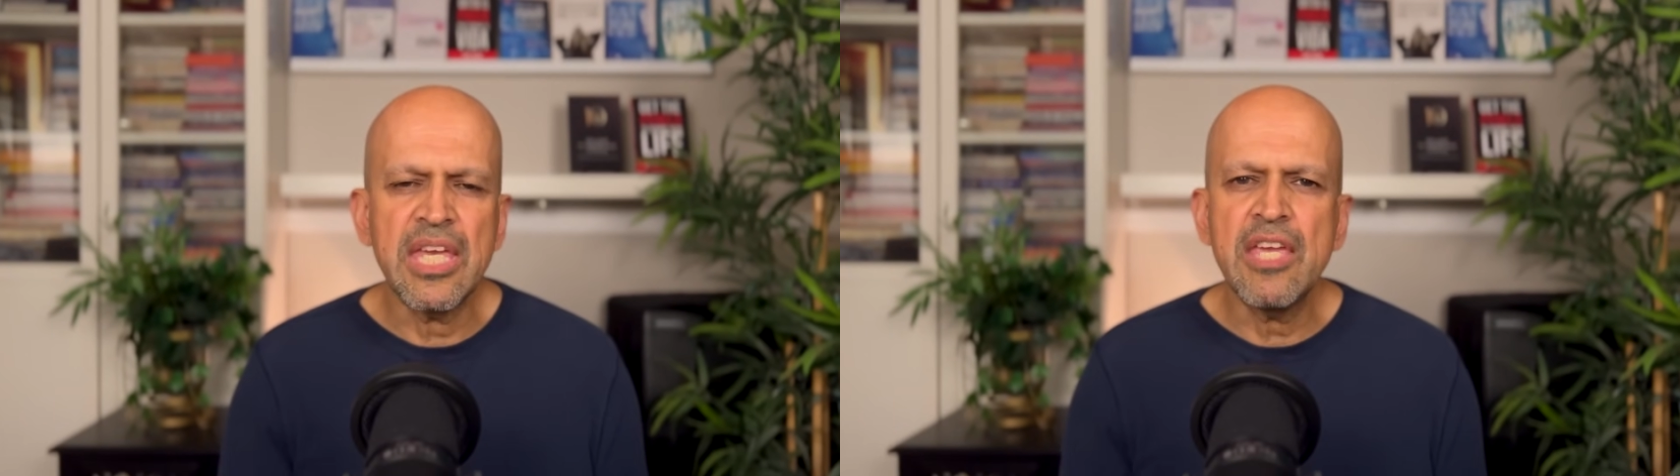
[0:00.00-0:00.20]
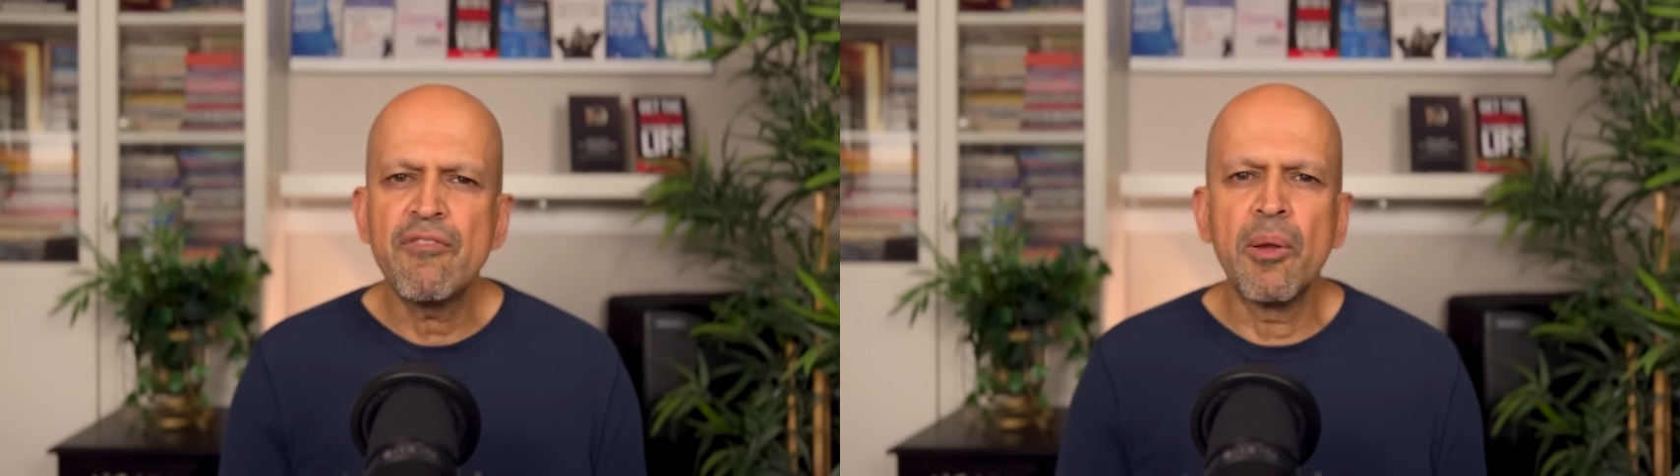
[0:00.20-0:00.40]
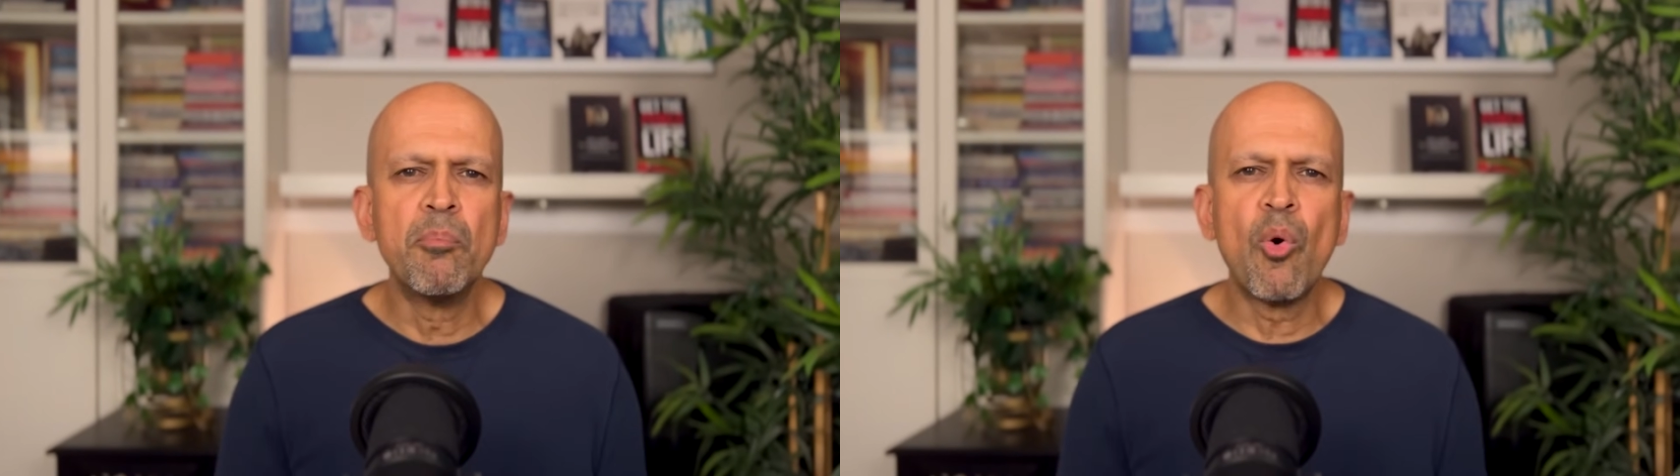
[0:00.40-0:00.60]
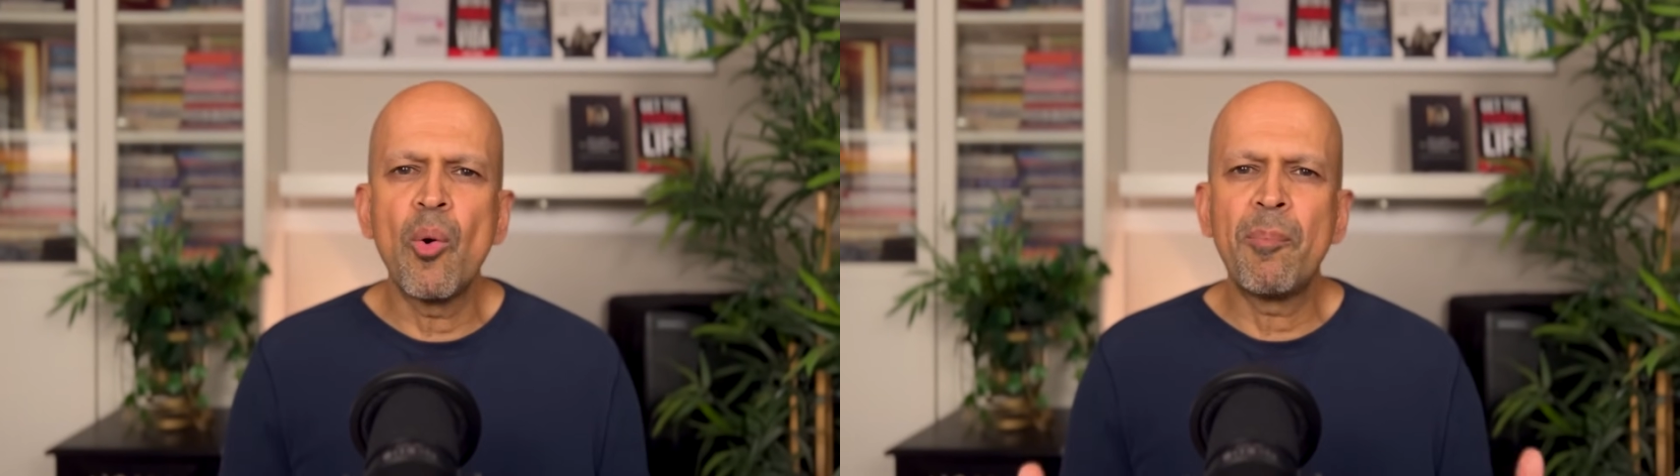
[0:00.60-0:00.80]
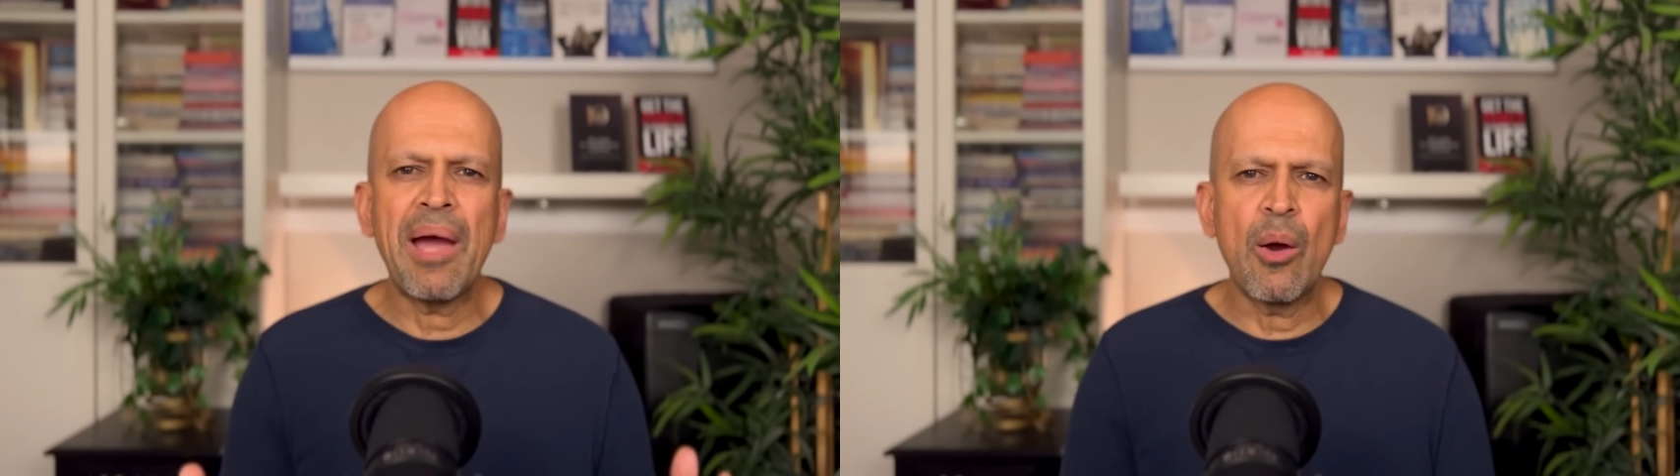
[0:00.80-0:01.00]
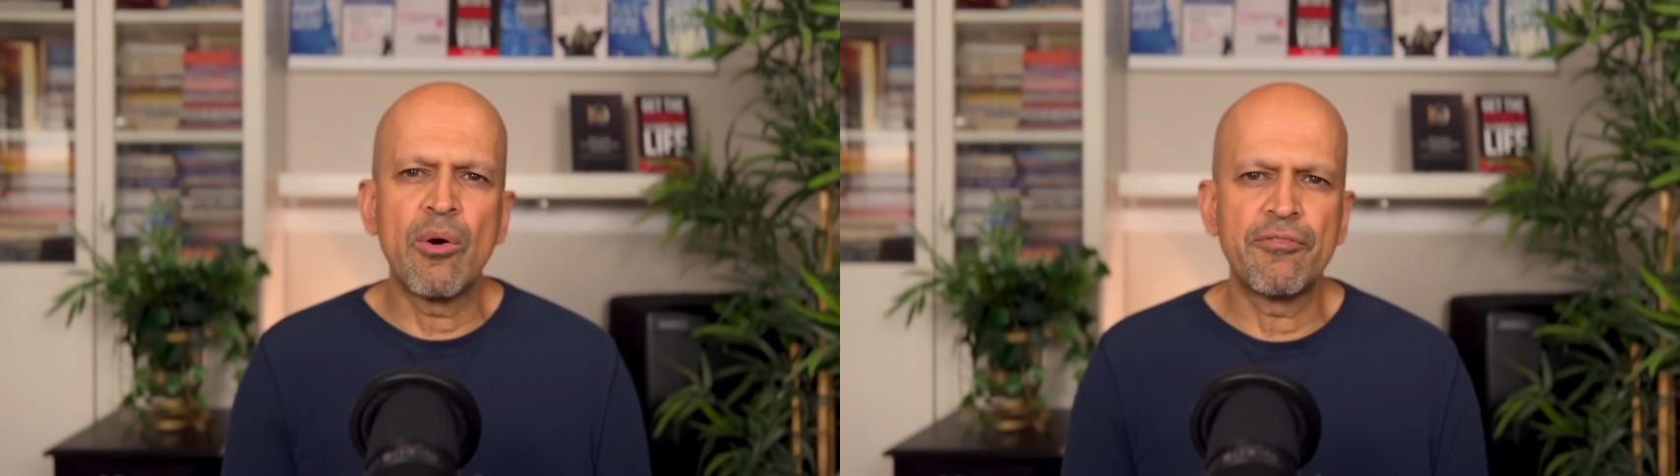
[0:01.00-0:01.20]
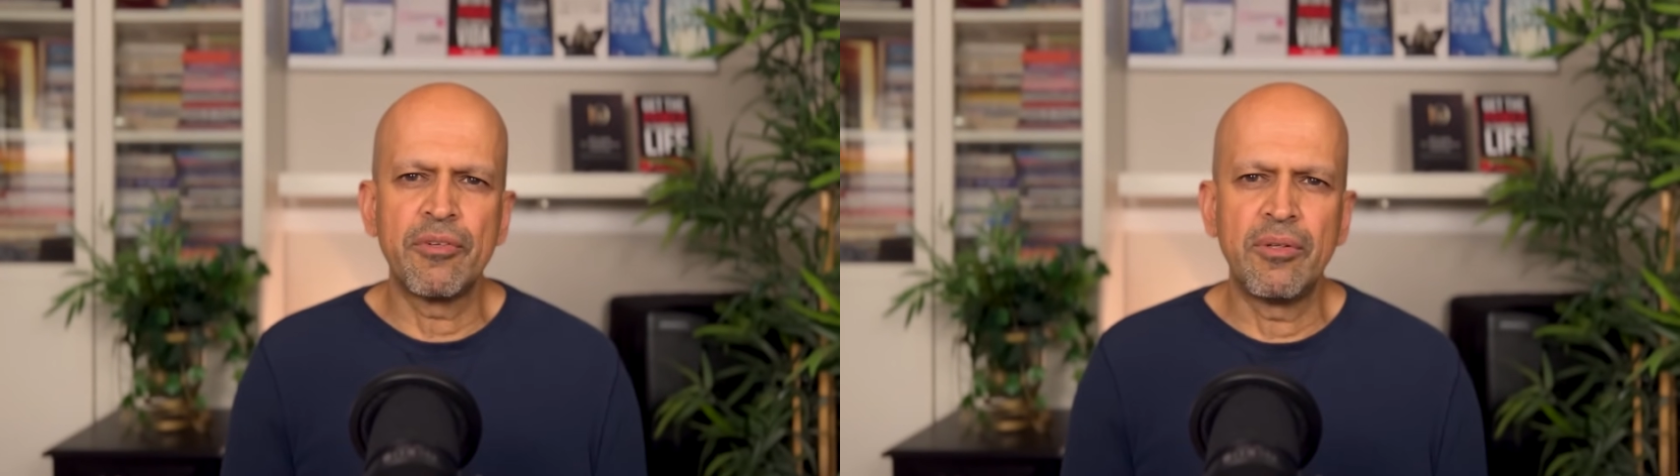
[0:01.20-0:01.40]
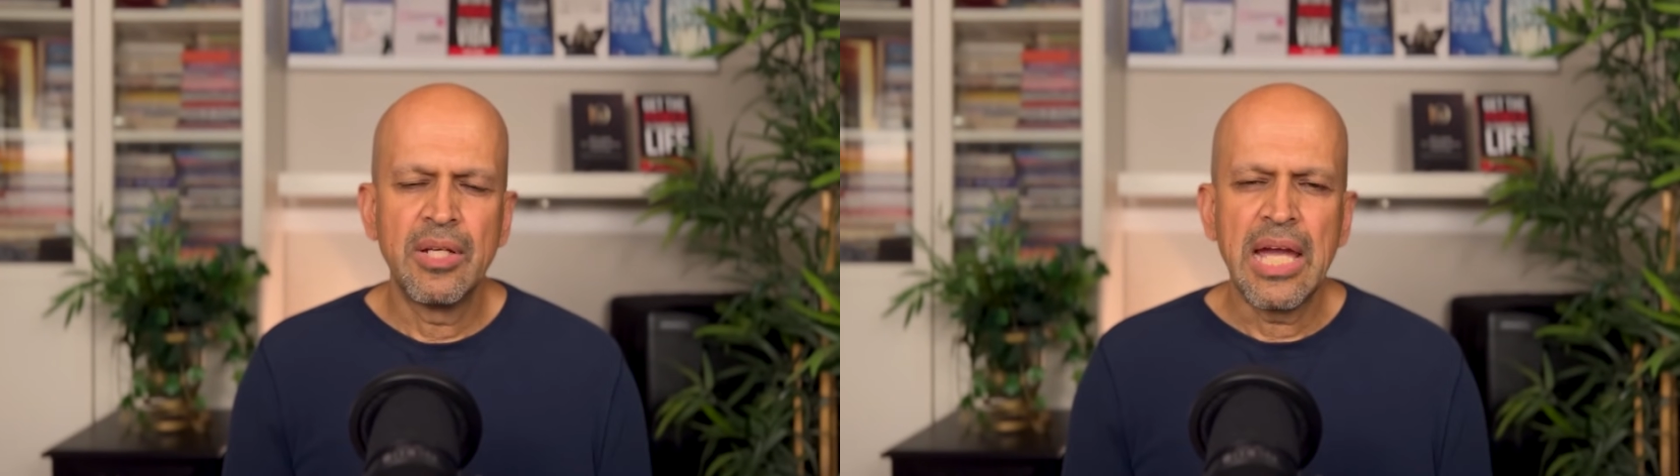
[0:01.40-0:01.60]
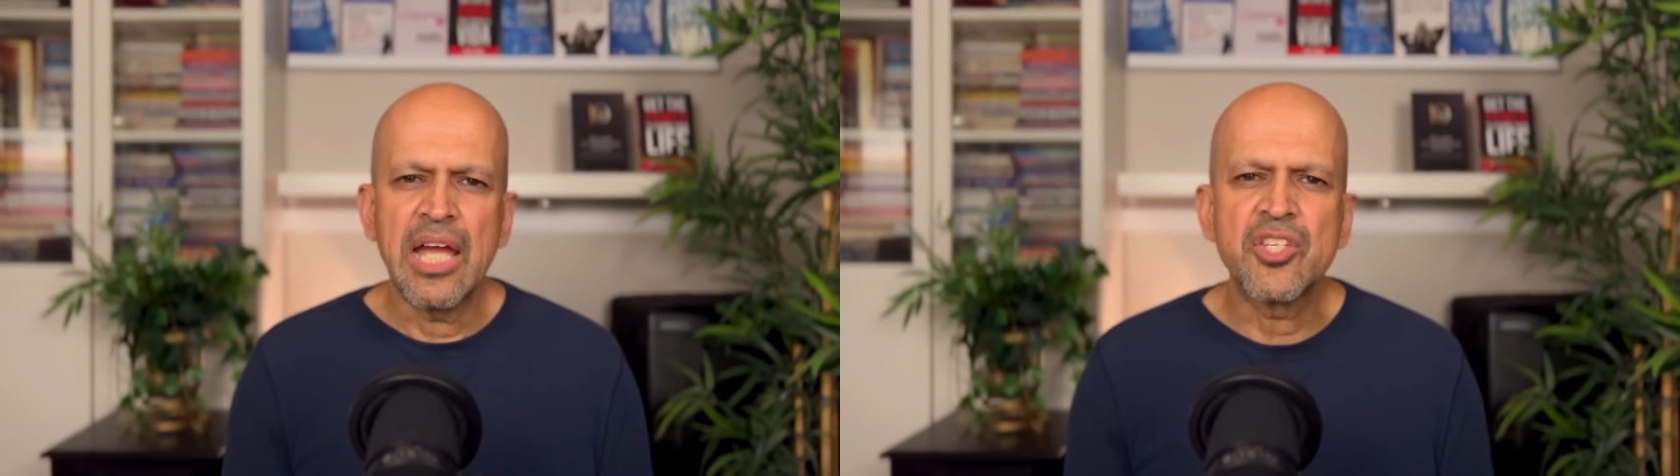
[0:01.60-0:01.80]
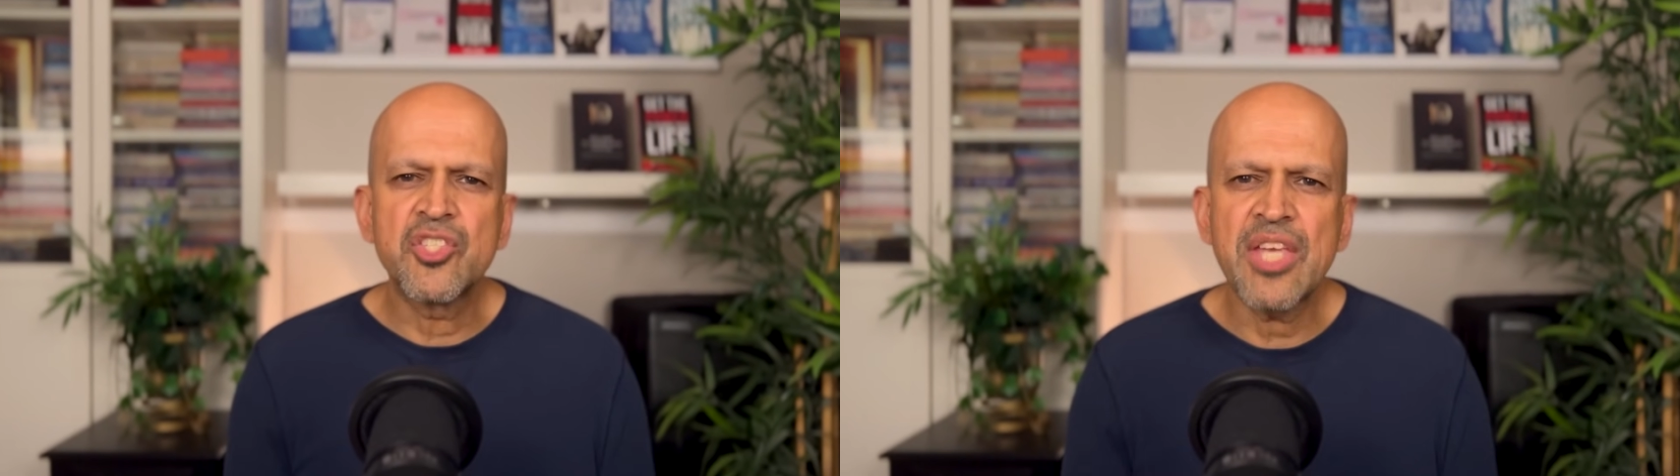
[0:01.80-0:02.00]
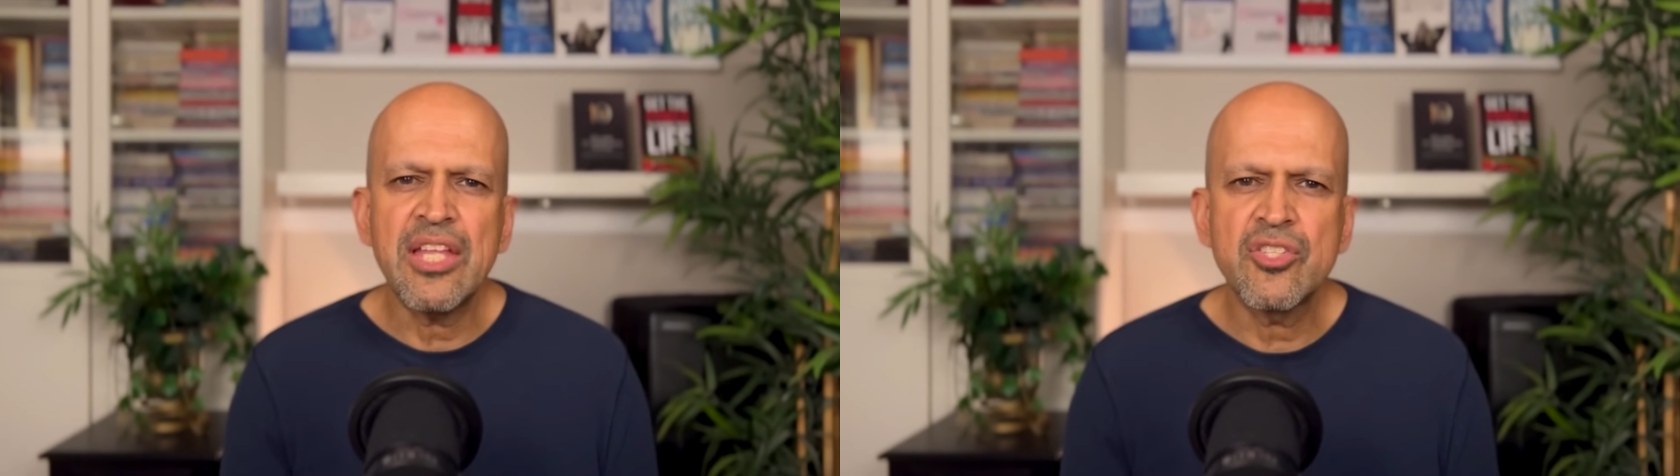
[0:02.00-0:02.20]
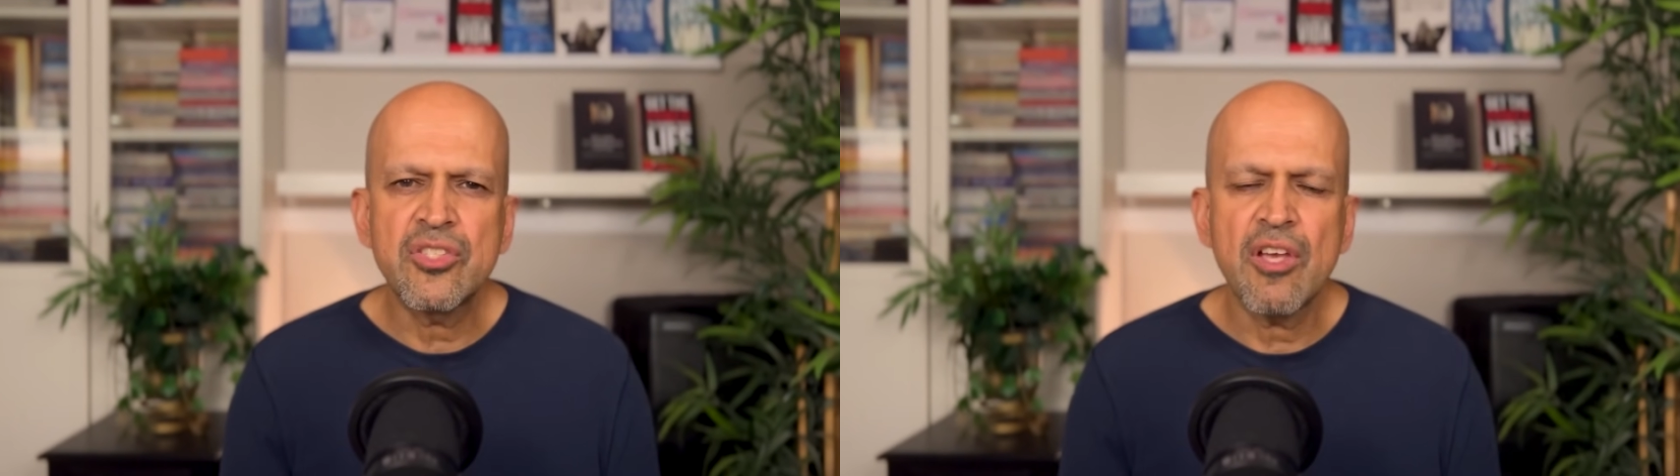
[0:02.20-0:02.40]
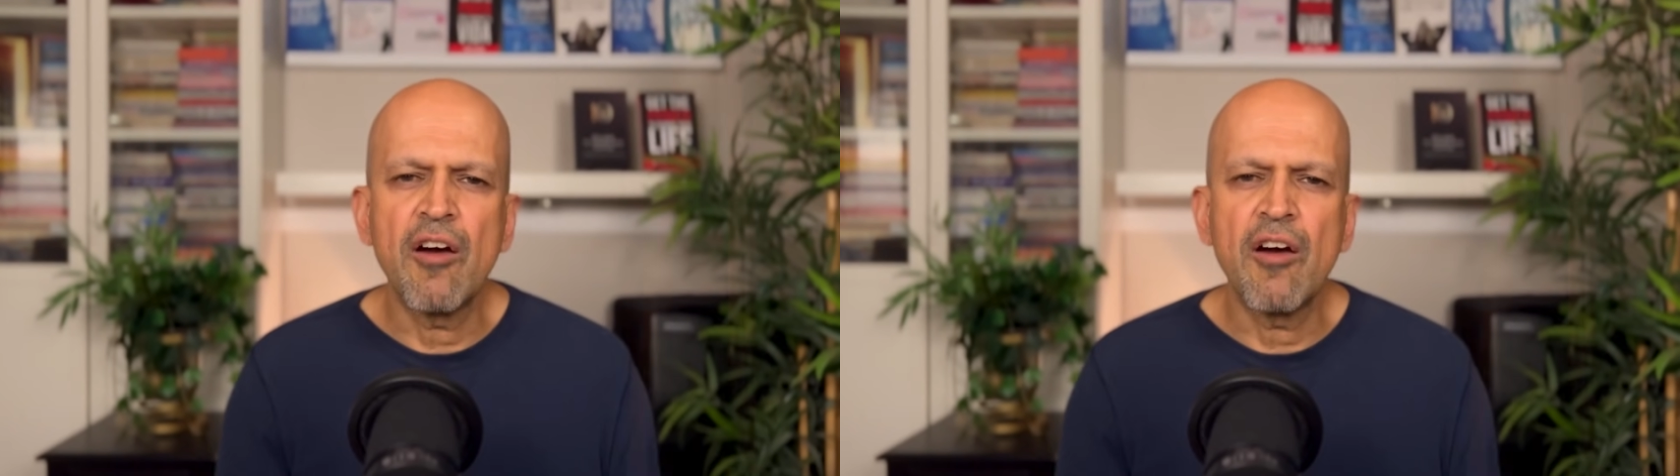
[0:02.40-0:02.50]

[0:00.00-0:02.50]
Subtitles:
even more powerful: a sense of